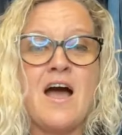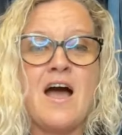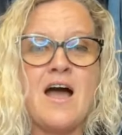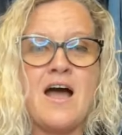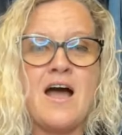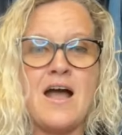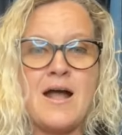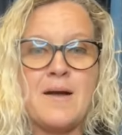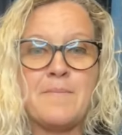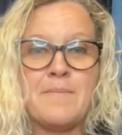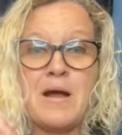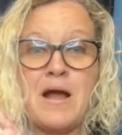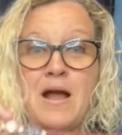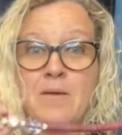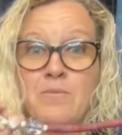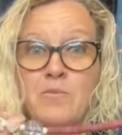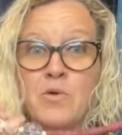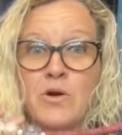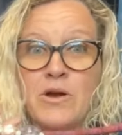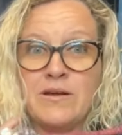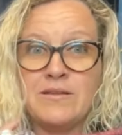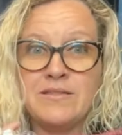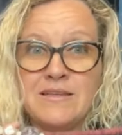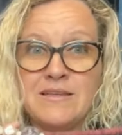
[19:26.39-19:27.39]
Um, I'm
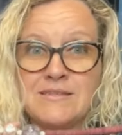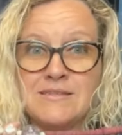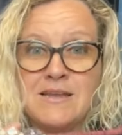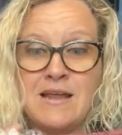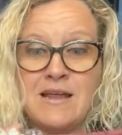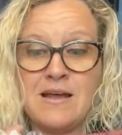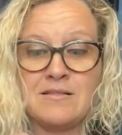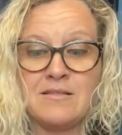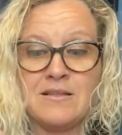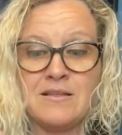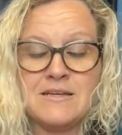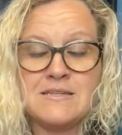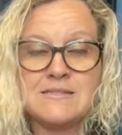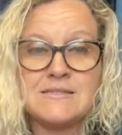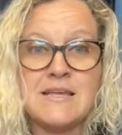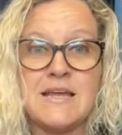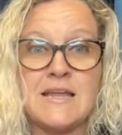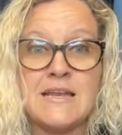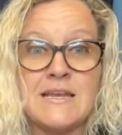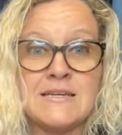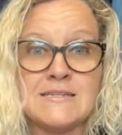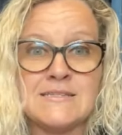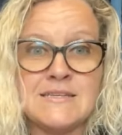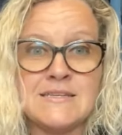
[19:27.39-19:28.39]
wearing this necklace
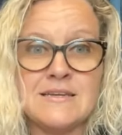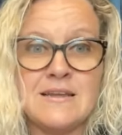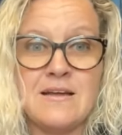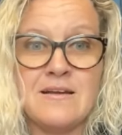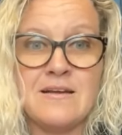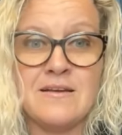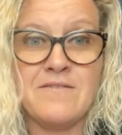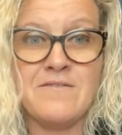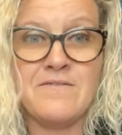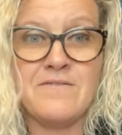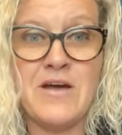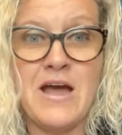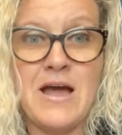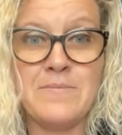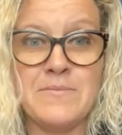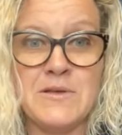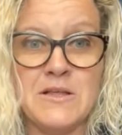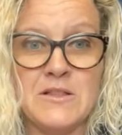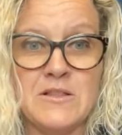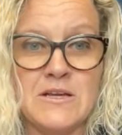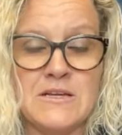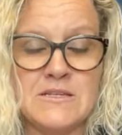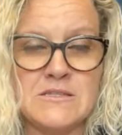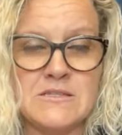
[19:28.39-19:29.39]
and isn't it
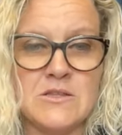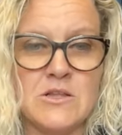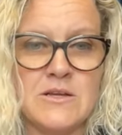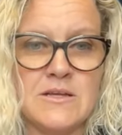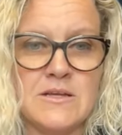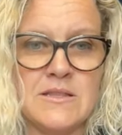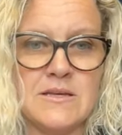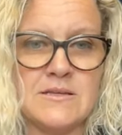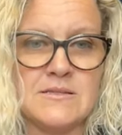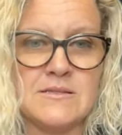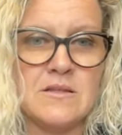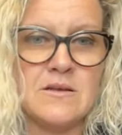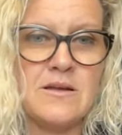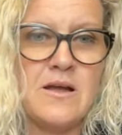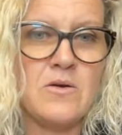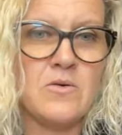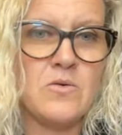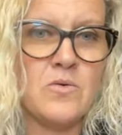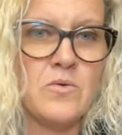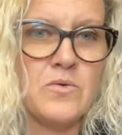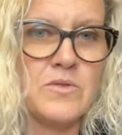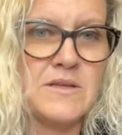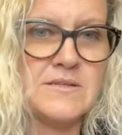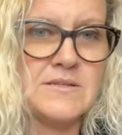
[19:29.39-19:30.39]
fabulous? Look at this. Look how
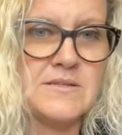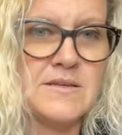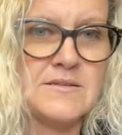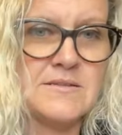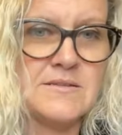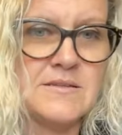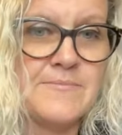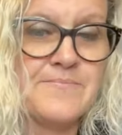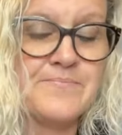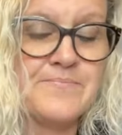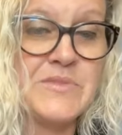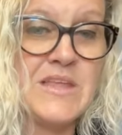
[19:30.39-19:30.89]
cool this is.